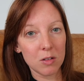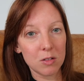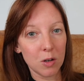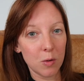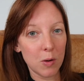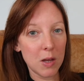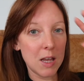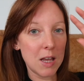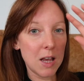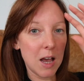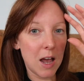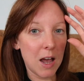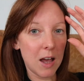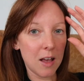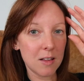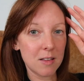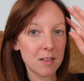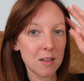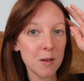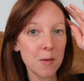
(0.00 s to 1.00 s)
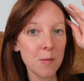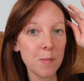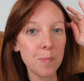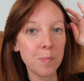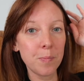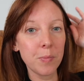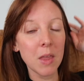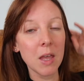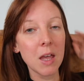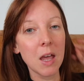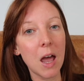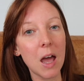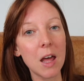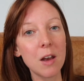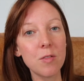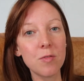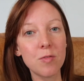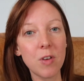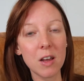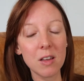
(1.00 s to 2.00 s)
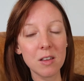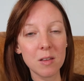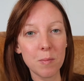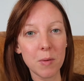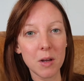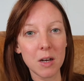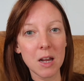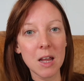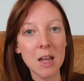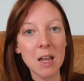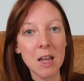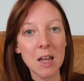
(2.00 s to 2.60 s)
So he has an investment